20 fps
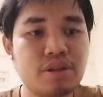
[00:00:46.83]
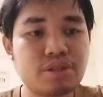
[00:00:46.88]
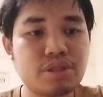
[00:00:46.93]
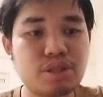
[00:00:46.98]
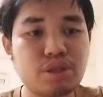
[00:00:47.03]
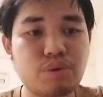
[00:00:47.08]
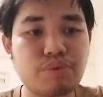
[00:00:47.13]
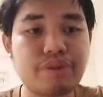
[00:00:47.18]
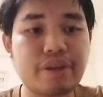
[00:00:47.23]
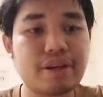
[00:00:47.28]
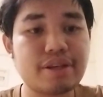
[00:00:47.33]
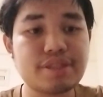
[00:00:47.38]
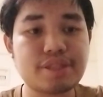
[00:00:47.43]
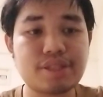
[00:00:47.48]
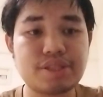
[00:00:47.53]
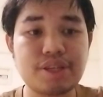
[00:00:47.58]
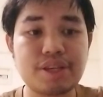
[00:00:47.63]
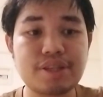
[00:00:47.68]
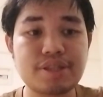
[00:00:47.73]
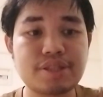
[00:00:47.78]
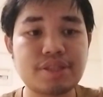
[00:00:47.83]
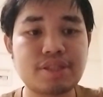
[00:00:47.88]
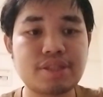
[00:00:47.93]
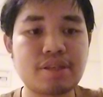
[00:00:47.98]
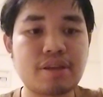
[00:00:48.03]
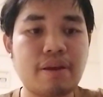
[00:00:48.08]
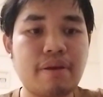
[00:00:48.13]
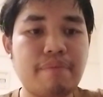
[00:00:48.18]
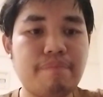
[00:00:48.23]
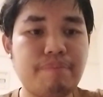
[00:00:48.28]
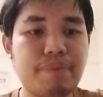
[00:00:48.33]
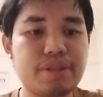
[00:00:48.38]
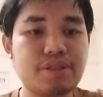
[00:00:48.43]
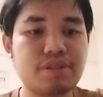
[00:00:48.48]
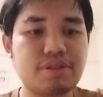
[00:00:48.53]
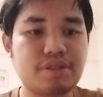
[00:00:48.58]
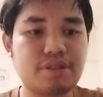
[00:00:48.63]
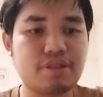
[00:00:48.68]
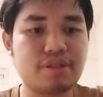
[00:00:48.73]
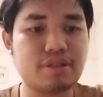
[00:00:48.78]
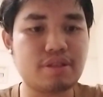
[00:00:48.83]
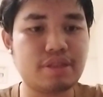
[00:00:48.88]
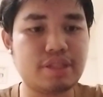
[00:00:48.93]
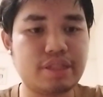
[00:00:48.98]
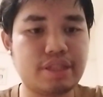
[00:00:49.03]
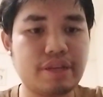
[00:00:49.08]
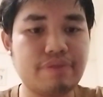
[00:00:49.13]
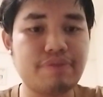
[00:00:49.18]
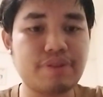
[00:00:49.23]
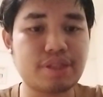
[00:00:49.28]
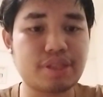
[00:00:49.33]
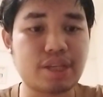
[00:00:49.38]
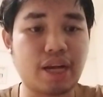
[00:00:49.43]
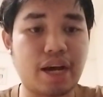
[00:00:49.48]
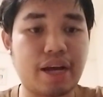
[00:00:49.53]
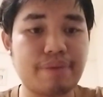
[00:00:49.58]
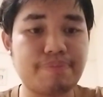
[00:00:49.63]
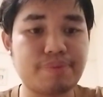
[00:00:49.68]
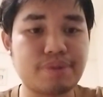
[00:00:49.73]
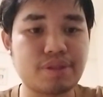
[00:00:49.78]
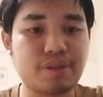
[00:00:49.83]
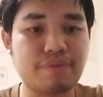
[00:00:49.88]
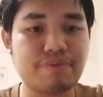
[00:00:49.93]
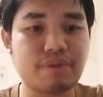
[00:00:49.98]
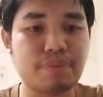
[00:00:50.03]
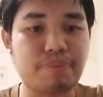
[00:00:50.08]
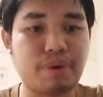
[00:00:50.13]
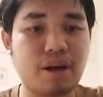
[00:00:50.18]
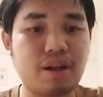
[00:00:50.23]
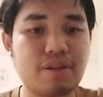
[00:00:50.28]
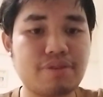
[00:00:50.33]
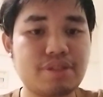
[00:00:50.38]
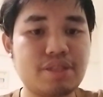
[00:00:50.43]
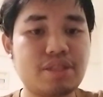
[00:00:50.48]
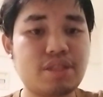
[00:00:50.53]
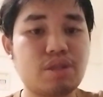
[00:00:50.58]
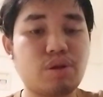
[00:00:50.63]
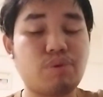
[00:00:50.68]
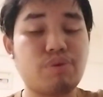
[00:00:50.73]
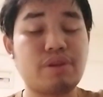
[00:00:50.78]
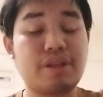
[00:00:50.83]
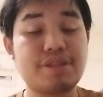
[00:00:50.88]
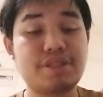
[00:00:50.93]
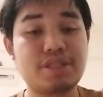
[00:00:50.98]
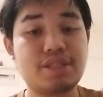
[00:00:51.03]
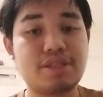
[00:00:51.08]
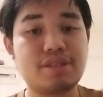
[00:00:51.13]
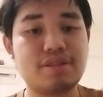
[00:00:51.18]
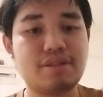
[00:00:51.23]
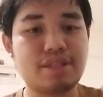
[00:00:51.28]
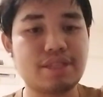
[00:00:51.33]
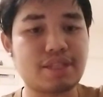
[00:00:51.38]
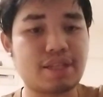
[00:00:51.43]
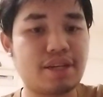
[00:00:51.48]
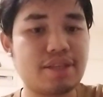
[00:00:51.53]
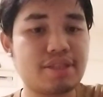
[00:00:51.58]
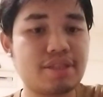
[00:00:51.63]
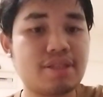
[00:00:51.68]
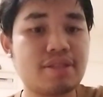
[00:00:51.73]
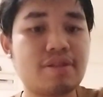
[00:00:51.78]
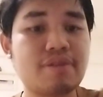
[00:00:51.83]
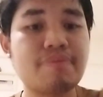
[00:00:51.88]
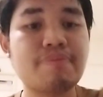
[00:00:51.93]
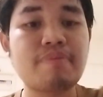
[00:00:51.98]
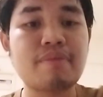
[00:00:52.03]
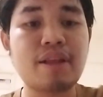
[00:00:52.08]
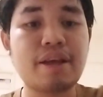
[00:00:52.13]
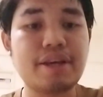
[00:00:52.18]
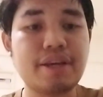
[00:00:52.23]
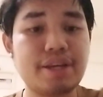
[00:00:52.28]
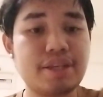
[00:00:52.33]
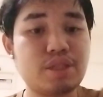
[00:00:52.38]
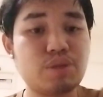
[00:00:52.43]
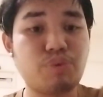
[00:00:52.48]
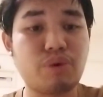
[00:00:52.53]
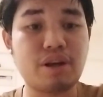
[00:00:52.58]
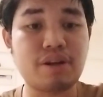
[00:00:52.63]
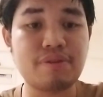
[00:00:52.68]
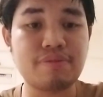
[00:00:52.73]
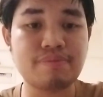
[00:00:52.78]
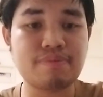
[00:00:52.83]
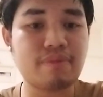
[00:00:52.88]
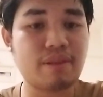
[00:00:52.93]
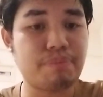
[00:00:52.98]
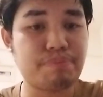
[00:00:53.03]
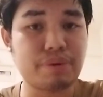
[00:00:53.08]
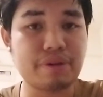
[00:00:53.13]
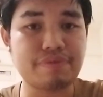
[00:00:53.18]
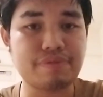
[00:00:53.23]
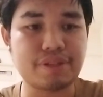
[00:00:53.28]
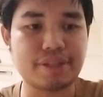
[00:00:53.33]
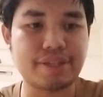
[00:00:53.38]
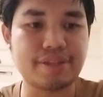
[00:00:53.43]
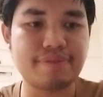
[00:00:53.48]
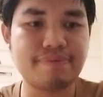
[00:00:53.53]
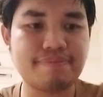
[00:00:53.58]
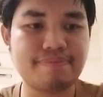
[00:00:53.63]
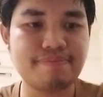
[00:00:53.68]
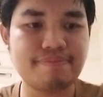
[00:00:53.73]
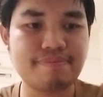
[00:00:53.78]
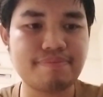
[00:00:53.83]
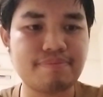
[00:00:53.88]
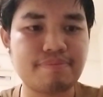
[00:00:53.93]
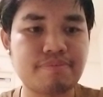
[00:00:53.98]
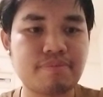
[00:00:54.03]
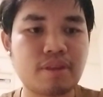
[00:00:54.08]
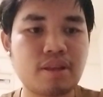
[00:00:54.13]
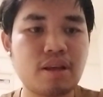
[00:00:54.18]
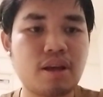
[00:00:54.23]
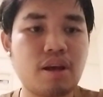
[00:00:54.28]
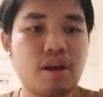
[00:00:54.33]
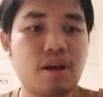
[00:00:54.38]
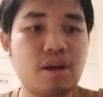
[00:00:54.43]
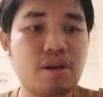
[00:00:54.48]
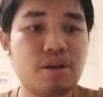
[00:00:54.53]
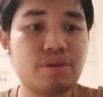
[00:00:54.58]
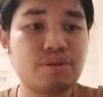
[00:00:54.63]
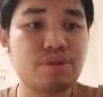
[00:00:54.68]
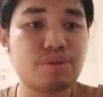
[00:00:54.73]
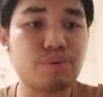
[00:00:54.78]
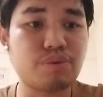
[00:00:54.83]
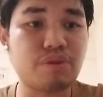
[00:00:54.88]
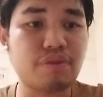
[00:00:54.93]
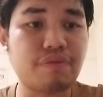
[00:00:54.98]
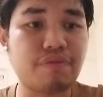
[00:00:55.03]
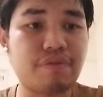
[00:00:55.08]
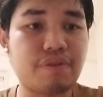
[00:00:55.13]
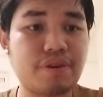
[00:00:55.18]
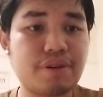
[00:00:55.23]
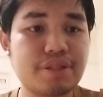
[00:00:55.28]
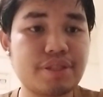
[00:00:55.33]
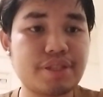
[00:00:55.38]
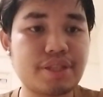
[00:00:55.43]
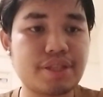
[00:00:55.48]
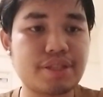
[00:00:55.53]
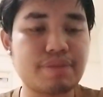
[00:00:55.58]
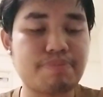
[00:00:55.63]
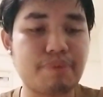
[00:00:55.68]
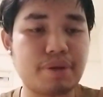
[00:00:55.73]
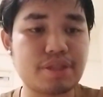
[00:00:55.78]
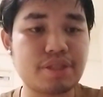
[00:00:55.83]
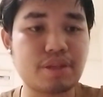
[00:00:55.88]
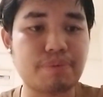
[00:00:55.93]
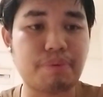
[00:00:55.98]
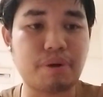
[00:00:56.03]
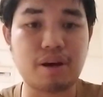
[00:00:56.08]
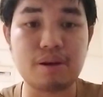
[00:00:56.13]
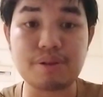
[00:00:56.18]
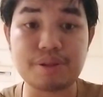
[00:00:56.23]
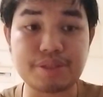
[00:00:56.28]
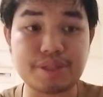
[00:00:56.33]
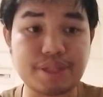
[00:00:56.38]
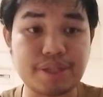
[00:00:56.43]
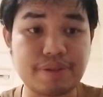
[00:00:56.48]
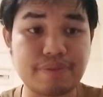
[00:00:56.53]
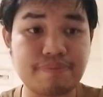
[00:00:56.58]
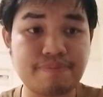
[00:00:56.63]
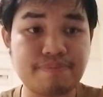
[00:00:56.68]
So there are 6 major different types of topology, so let's discuss each one briefly. So the first is bus topology.